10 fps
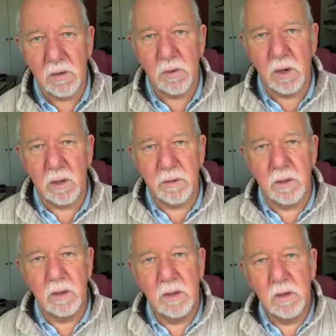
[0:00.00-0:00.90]
were
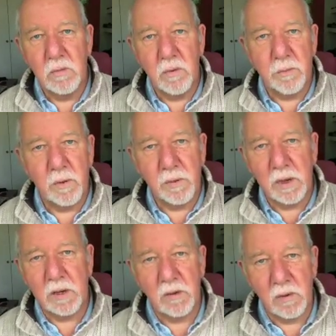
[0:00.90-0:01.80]
either
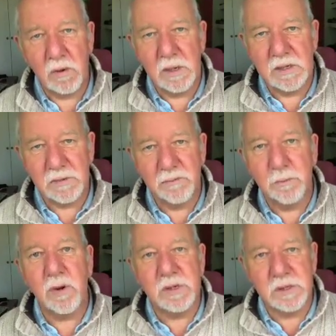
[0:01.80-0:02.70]
Republican or Loyalist,
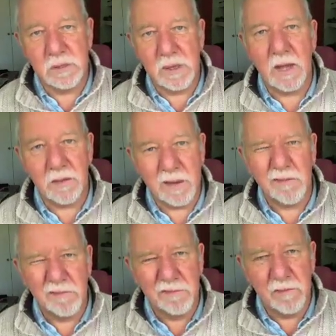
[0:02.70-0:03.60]
Protestant, Catholic,
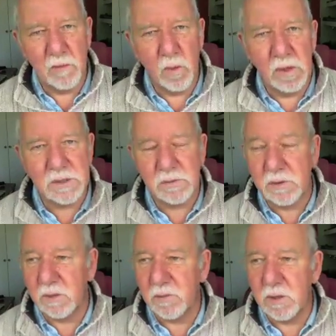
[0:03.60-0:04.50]
for a worse
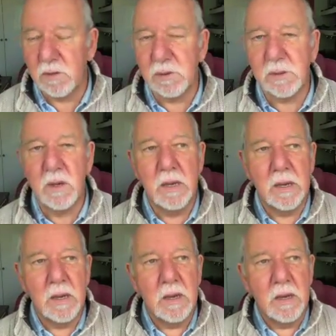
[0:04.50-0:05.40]
term to use,
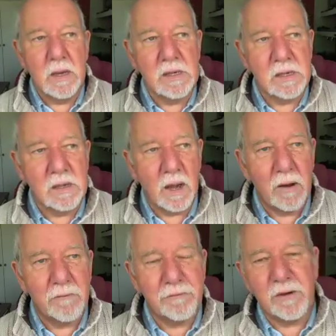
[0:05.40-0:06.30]
he said,
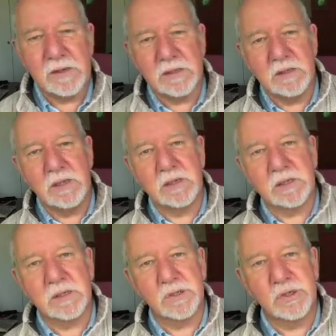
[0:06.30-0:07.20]
fancy
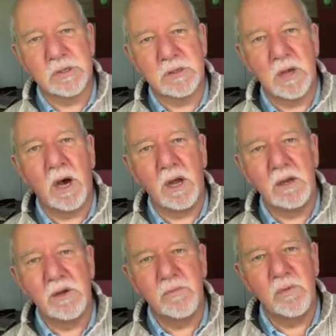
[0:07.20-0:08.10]
this, the
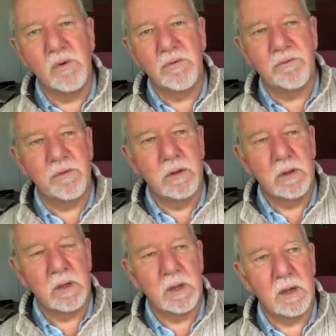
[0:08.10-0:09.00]
Harland Wolff
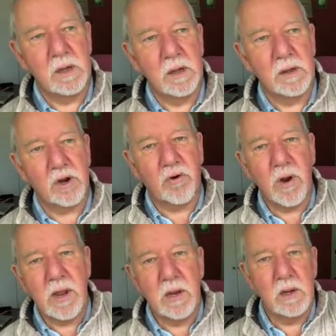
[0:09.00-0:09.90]

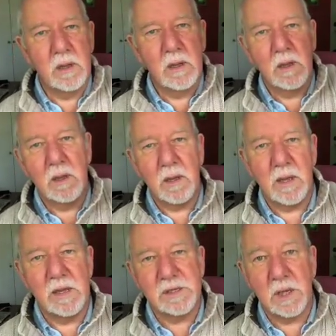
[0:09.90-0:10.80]
crane
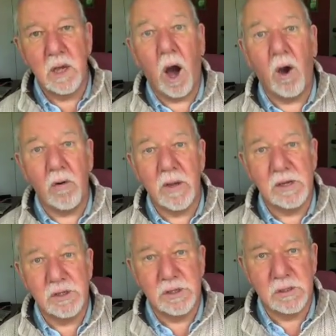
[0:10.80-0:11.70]
is
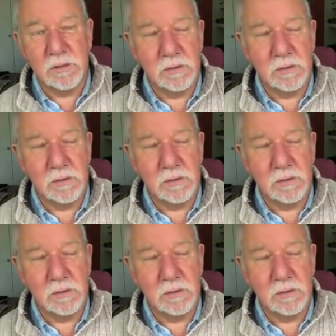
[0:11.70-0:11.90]
orange,